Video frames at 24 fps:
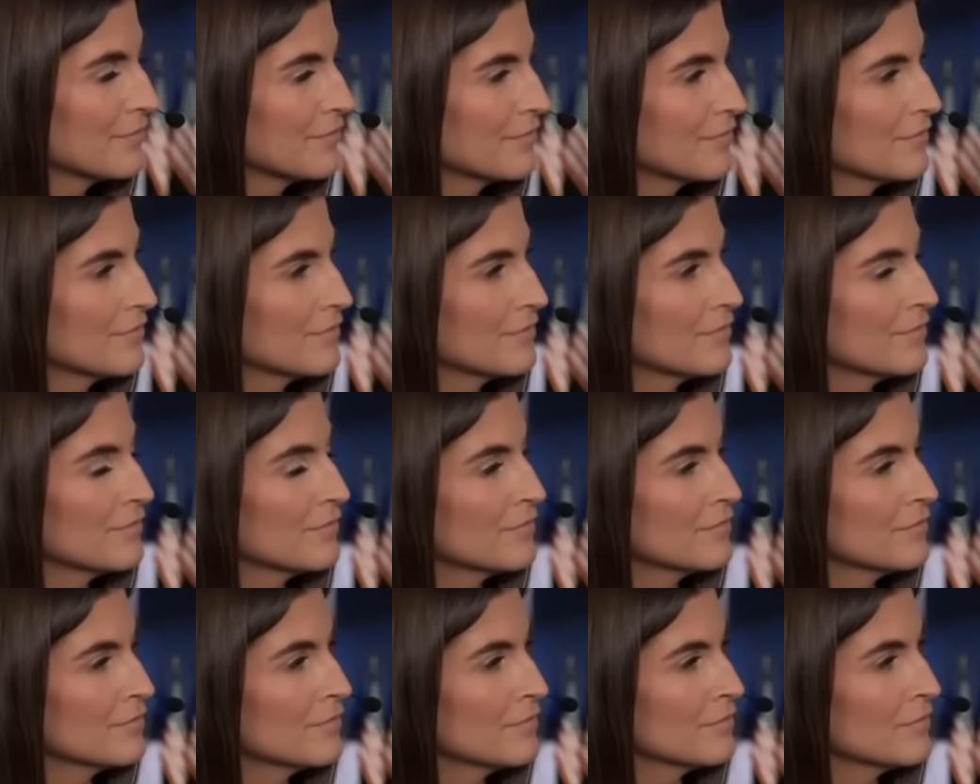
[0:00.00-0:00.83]

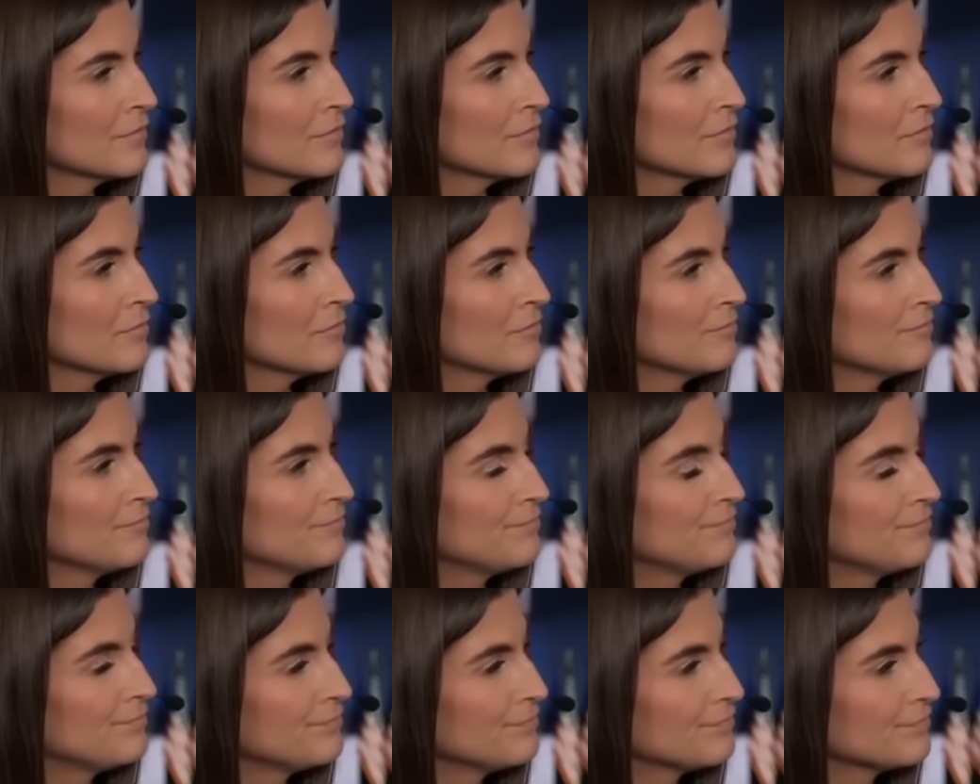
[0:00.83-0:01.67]

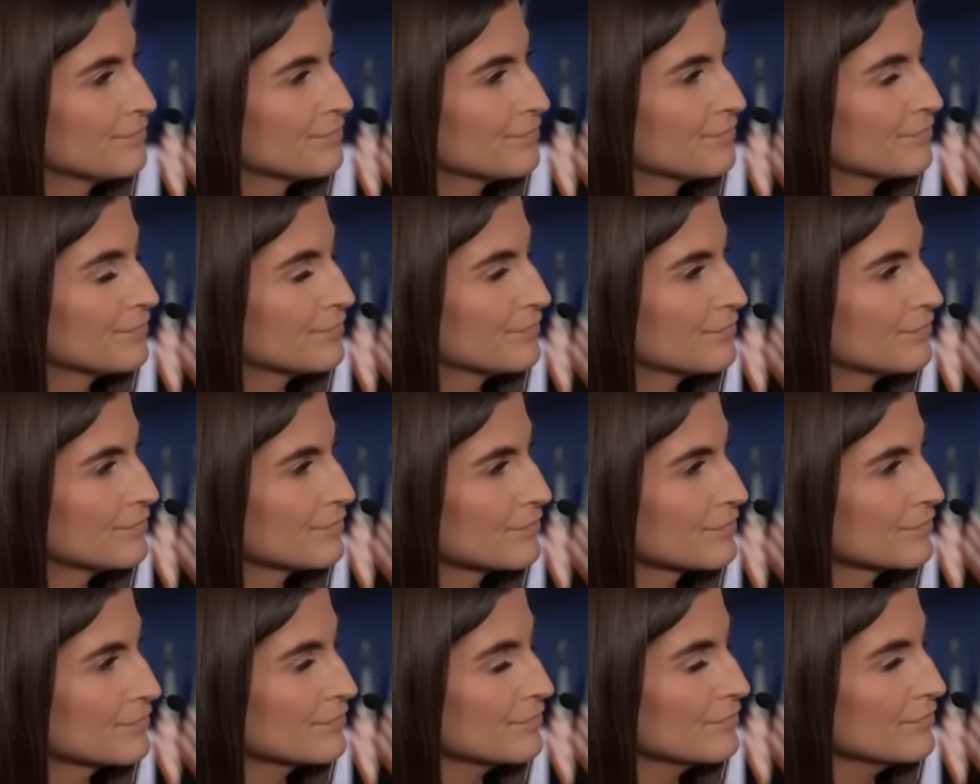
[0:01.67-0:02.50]

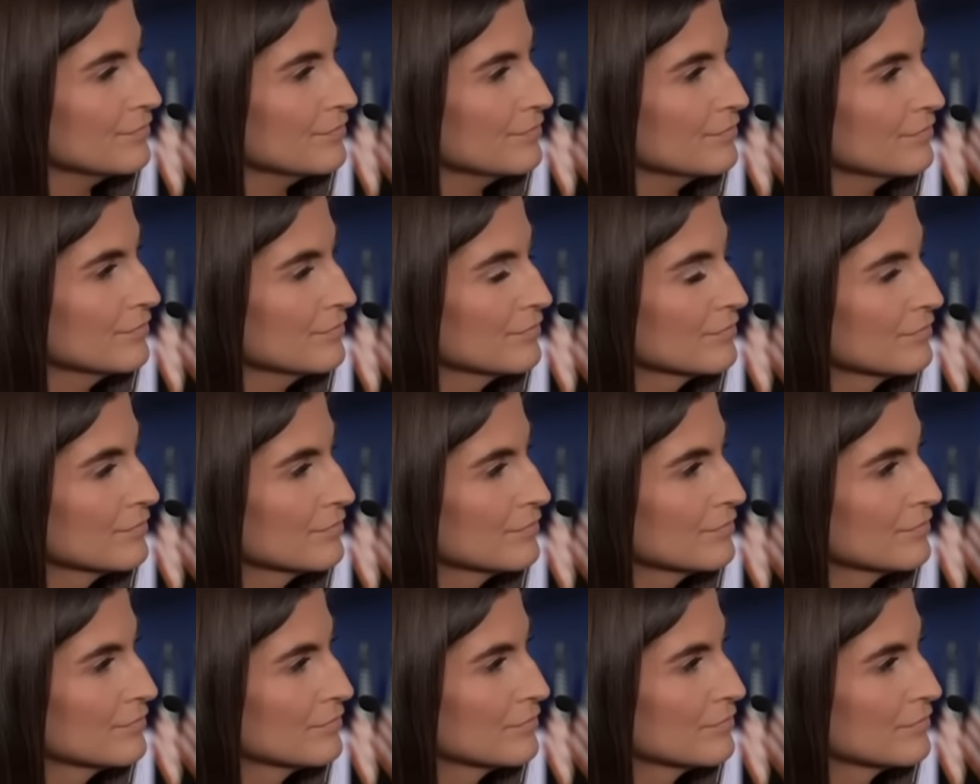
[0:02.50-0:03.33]

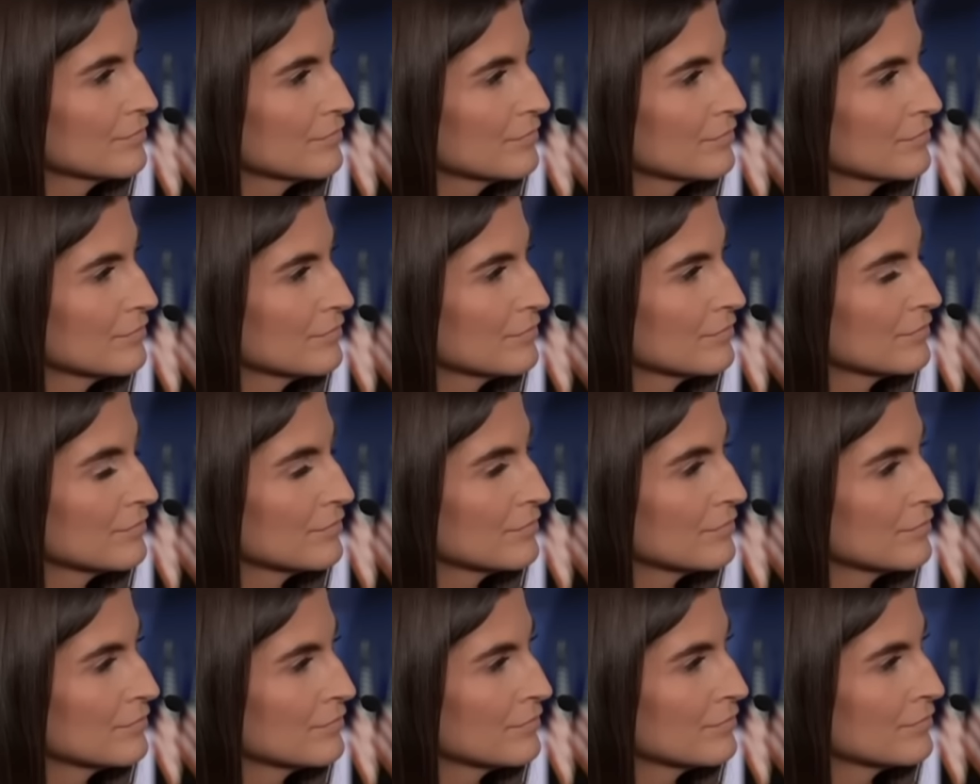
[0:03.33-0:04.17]

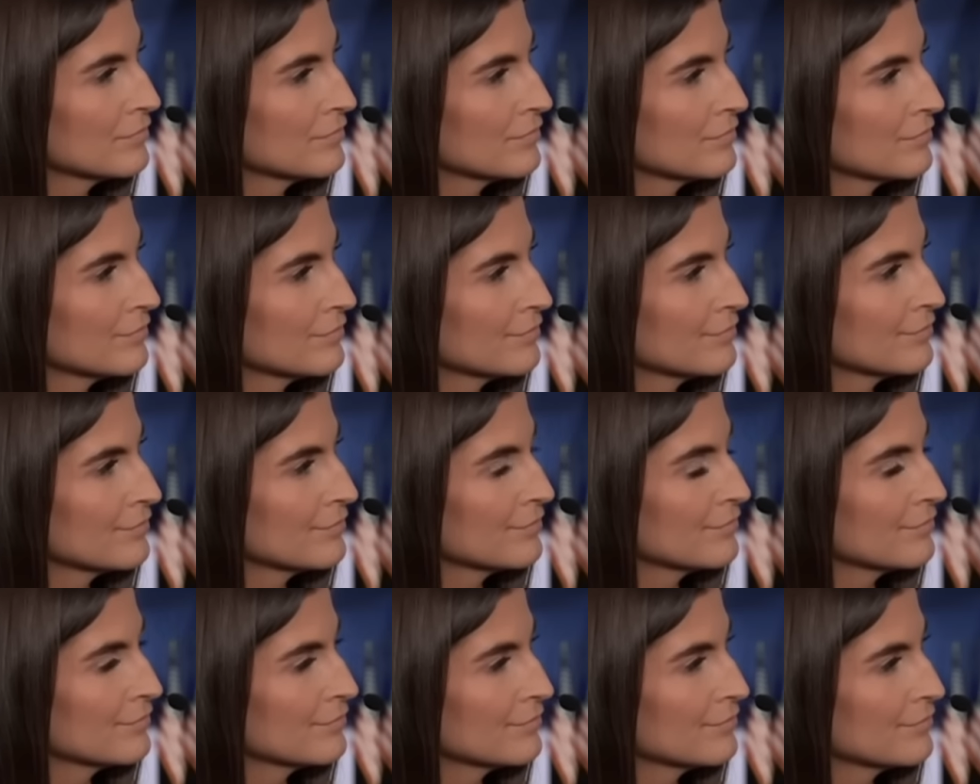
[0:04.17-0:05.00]

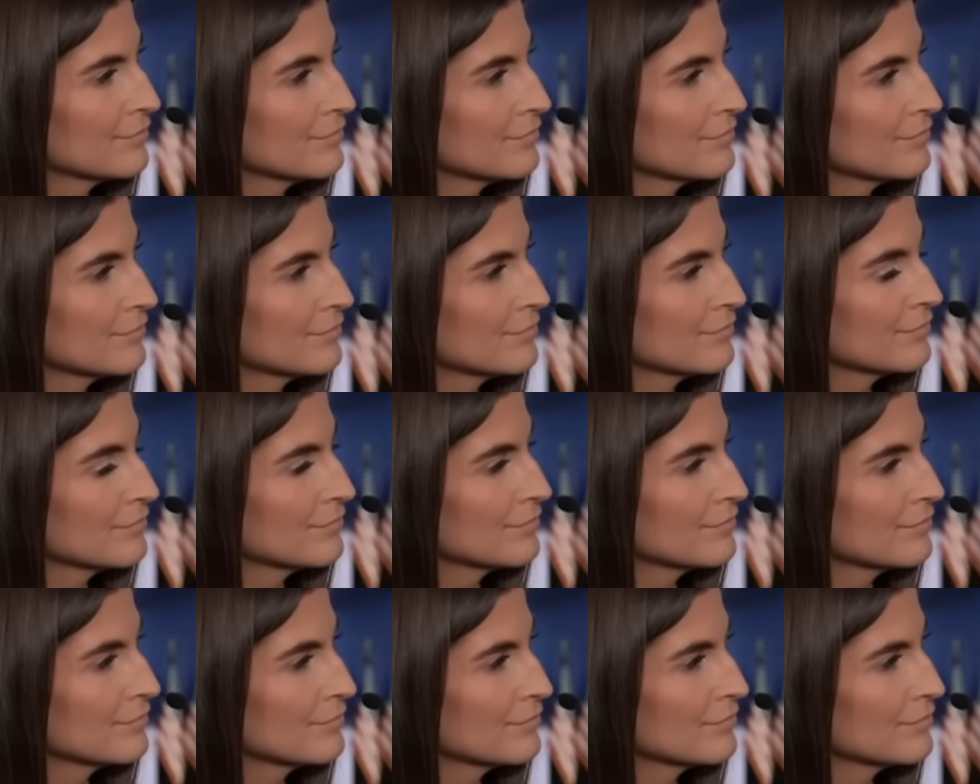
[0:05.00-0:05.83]

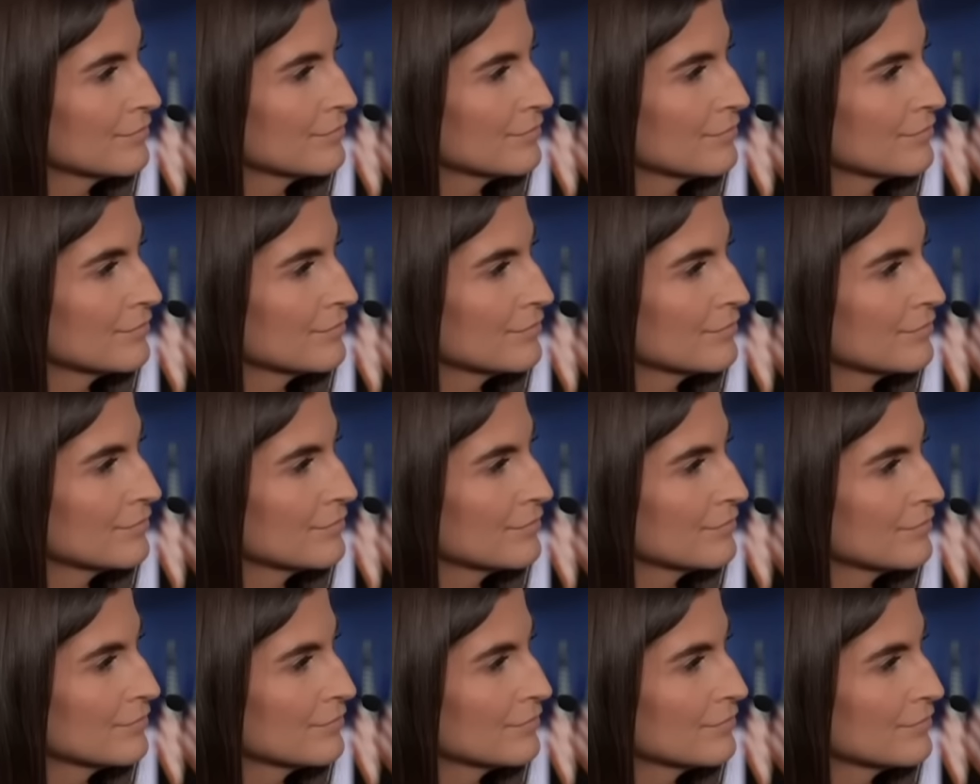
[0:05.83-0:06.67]

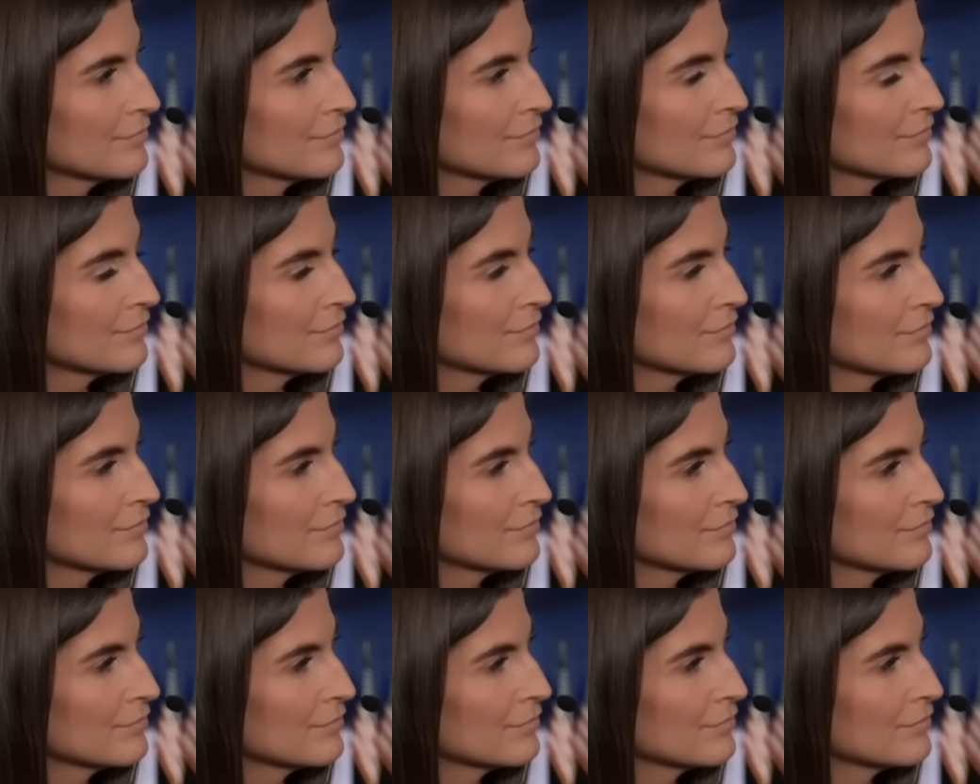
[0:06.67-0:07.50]

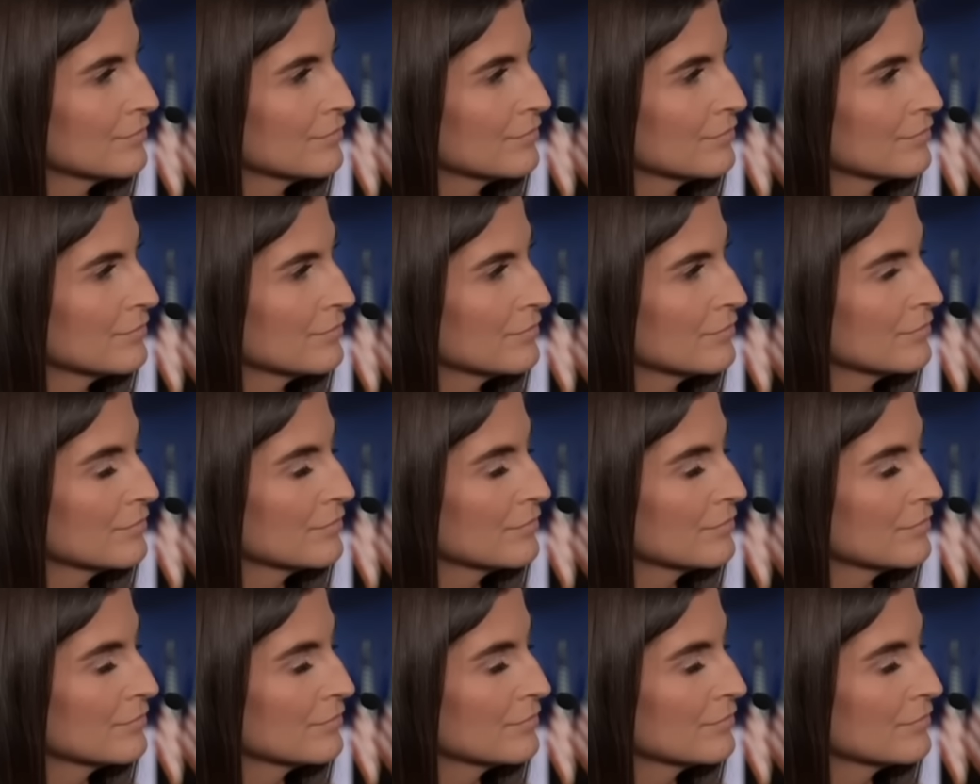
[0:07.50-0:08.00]
(silent)